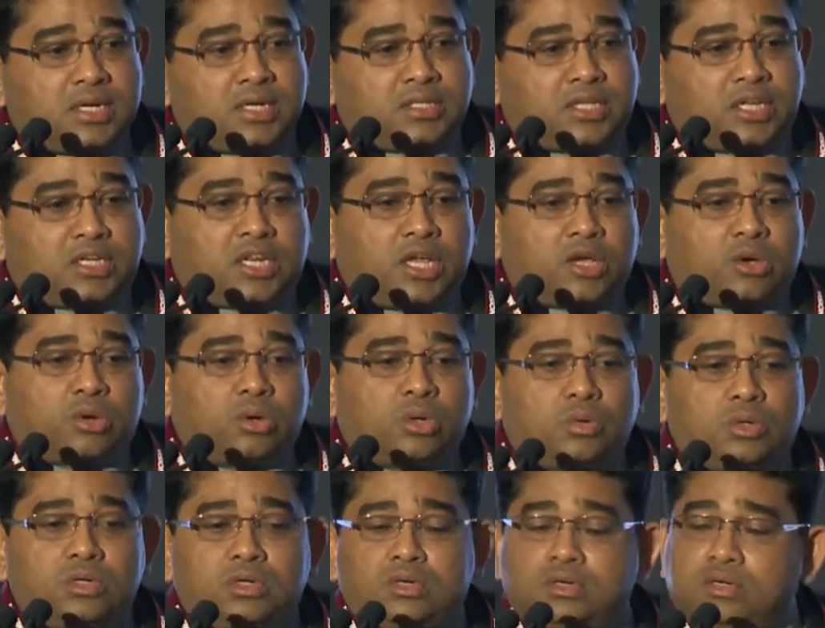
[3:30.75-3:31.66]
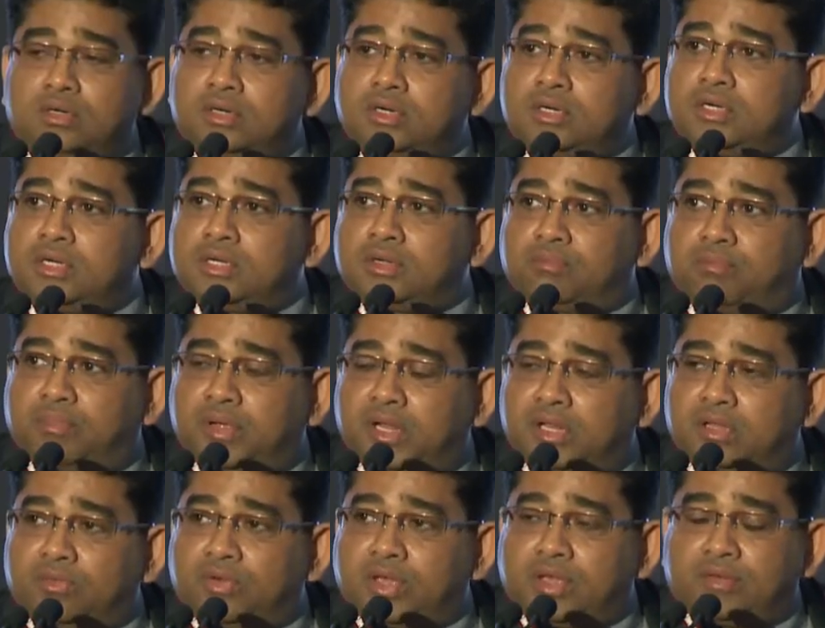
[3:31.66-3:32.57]
They take over,
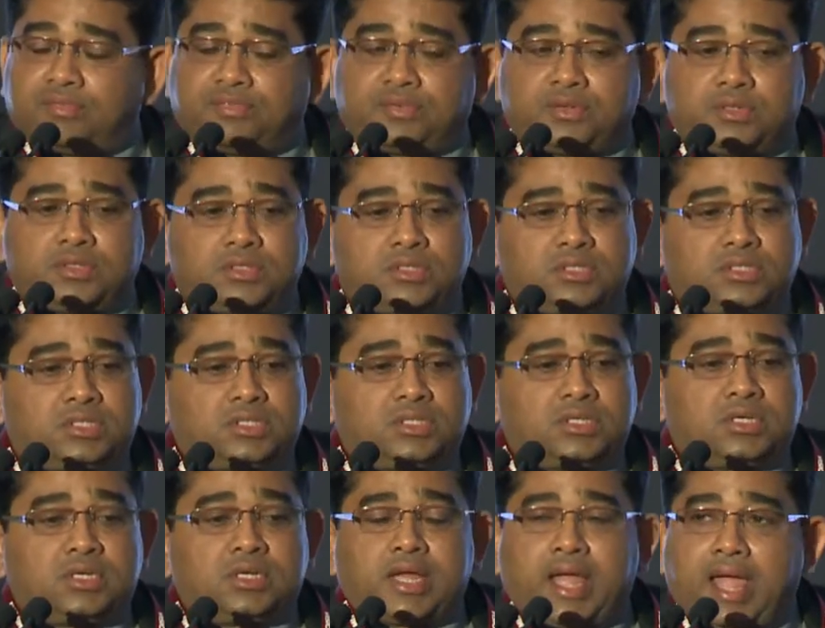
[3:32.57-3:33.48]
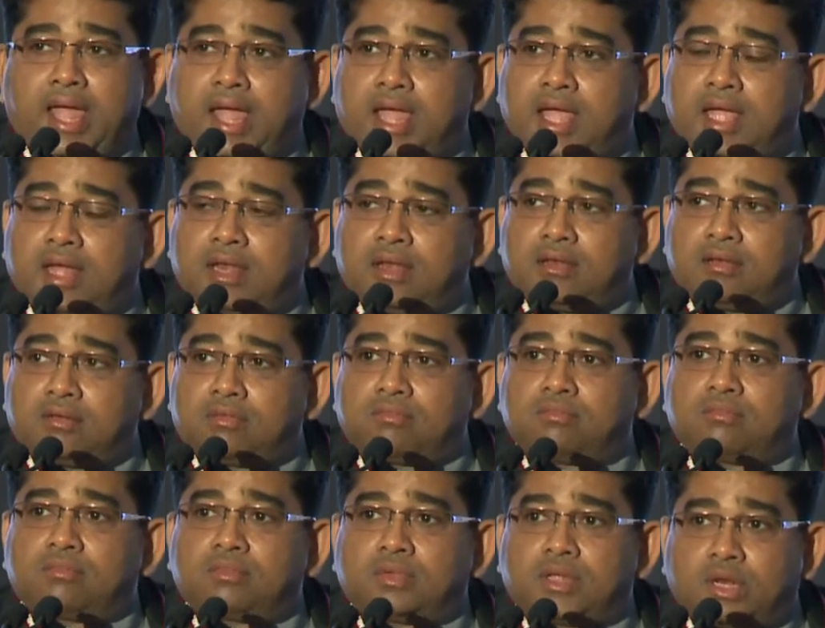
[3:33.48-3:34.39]
build the wafers, and
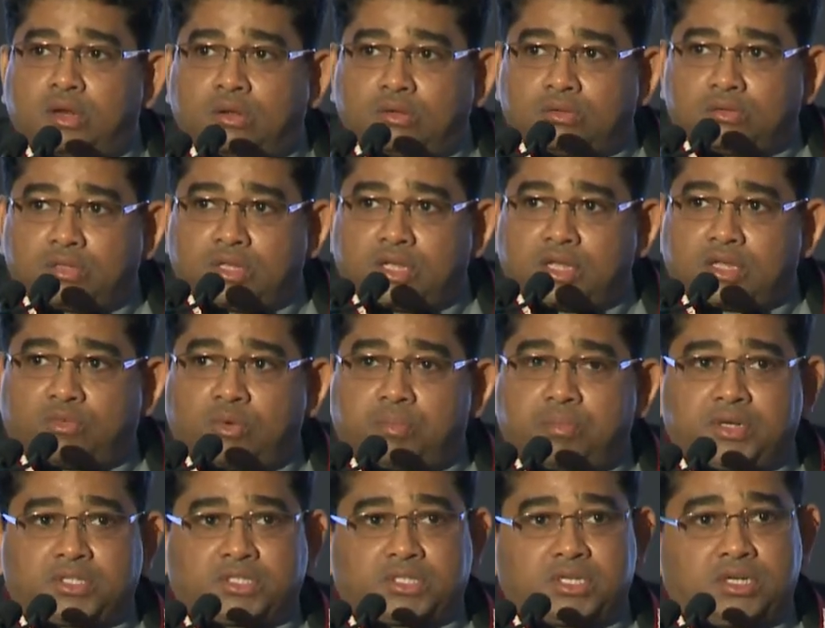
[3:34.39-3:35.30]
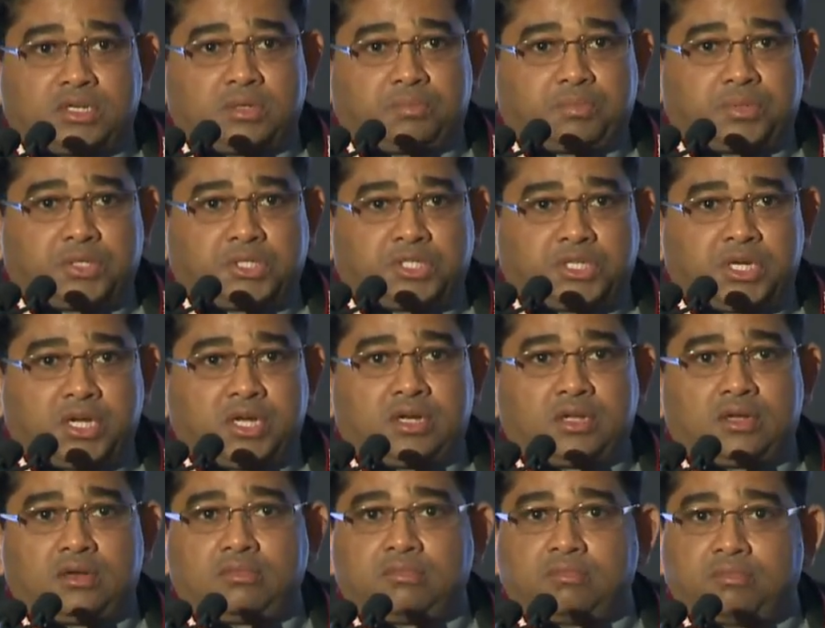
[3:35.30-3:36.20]
the equipments get
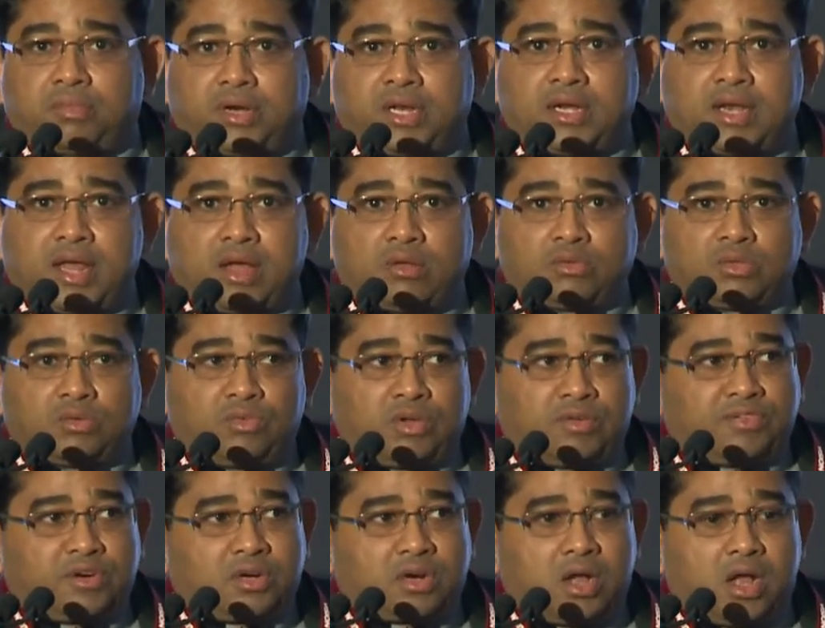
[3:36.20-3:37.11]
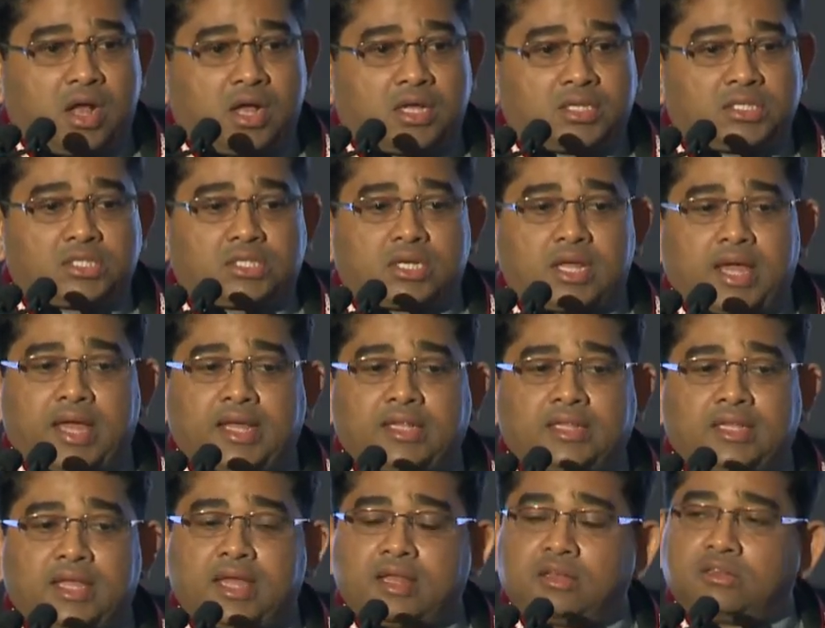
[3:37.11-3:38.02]
depreciated, bring down the wafer cost,
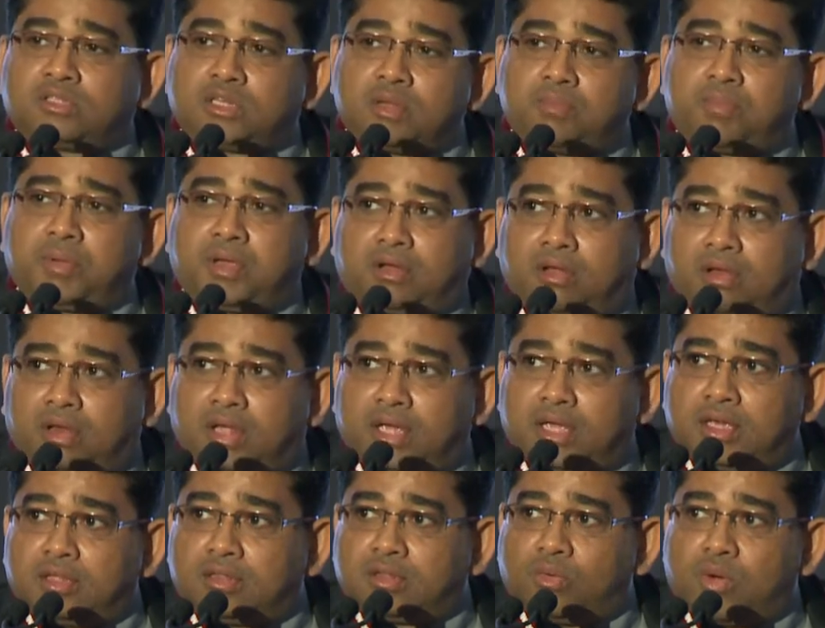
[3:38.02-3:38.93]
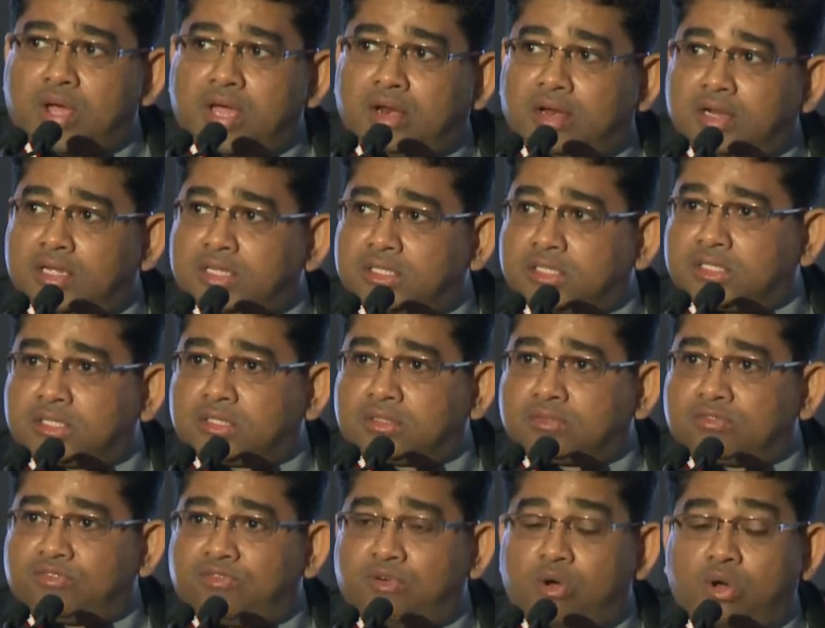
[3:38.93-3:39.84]
and then typically the wireless
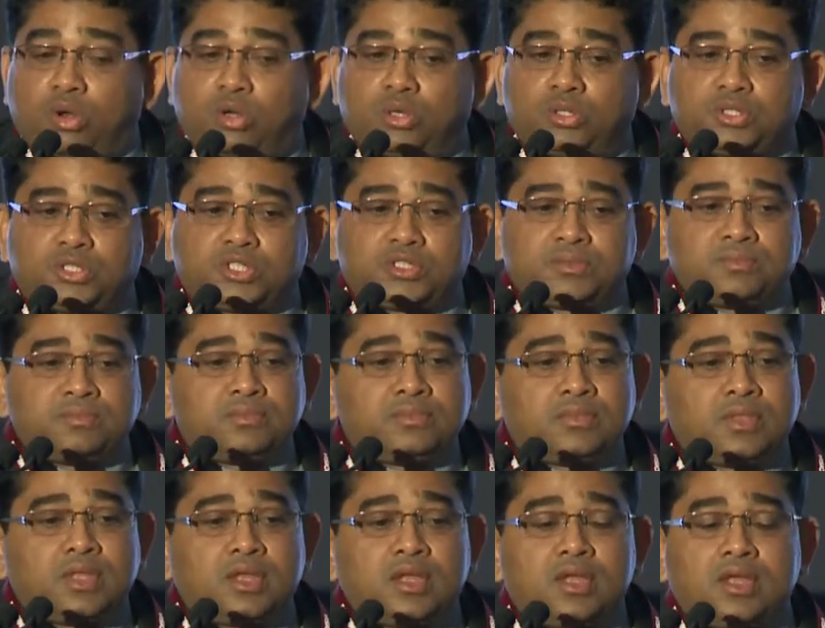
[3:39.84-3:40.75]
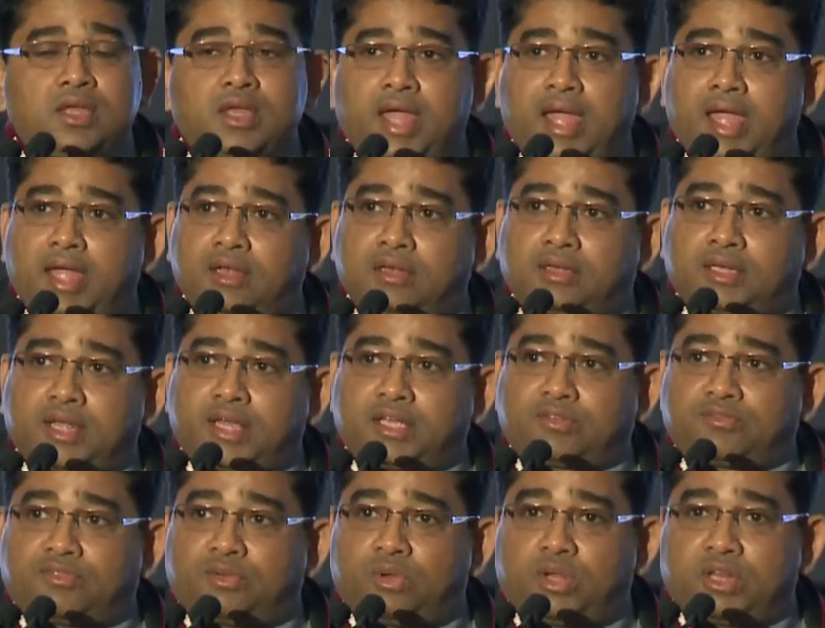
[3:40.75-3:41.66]
follows and
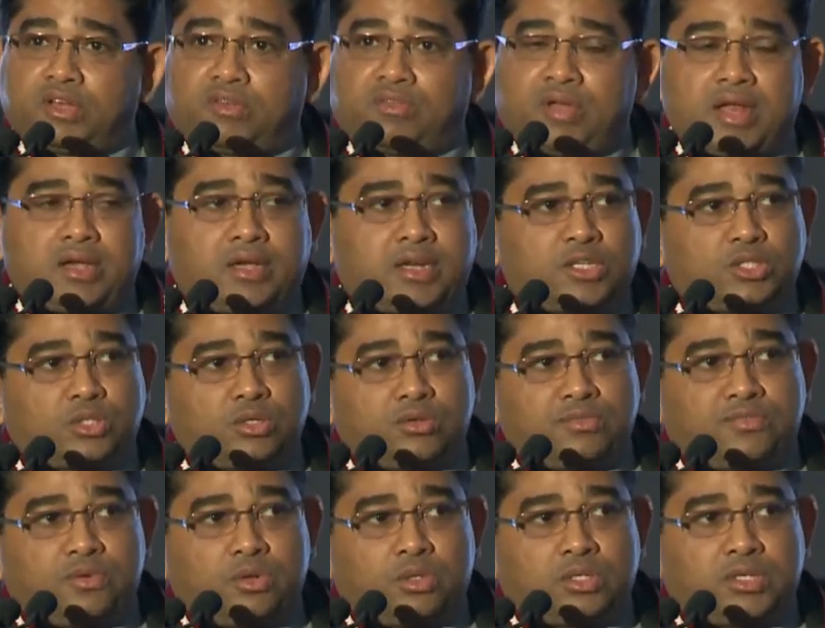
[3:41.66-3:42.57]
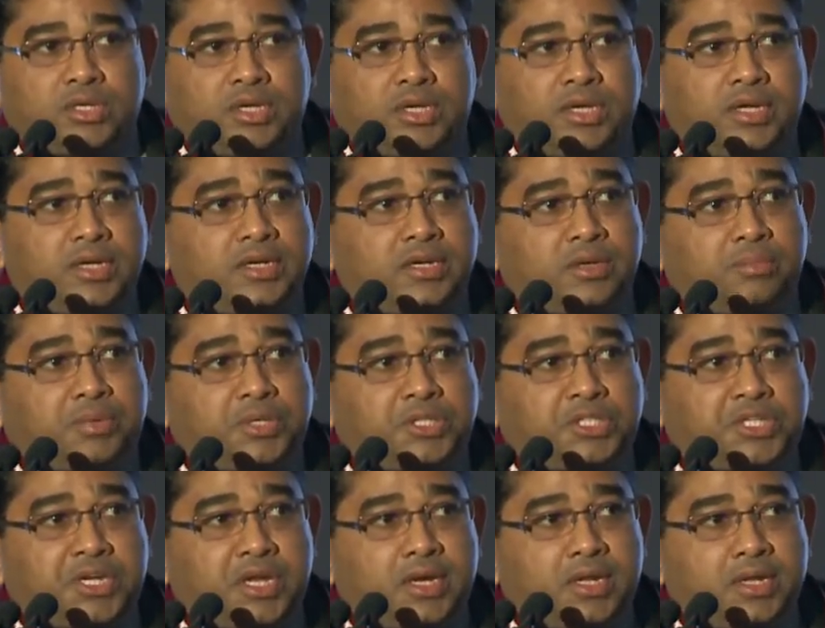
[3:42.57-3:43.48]
take full advantage of all the
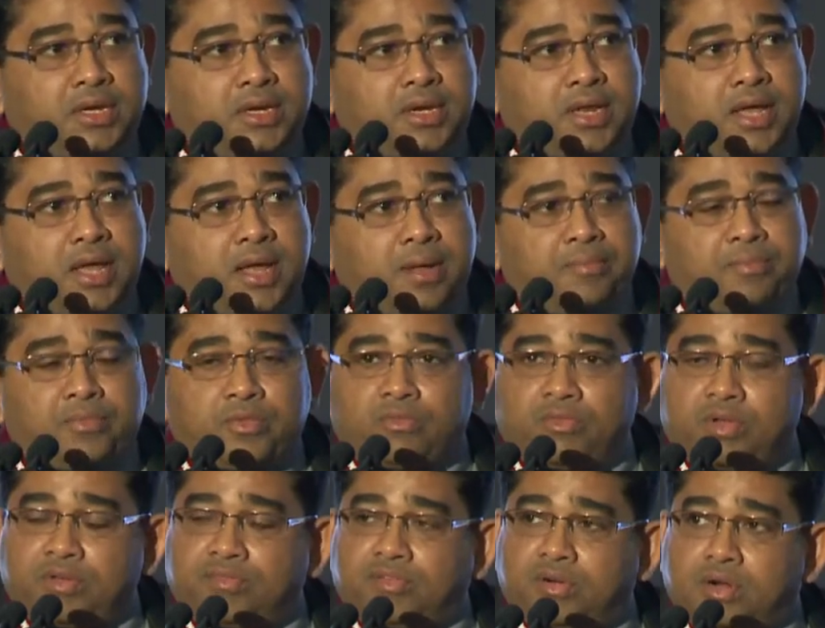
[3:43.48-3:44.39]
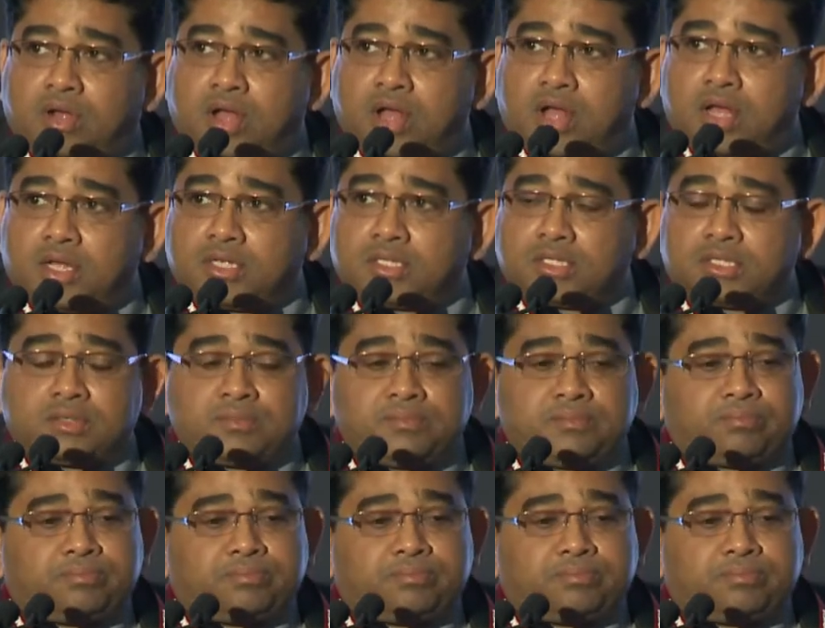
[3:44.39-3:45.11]
depreciated wafer cost.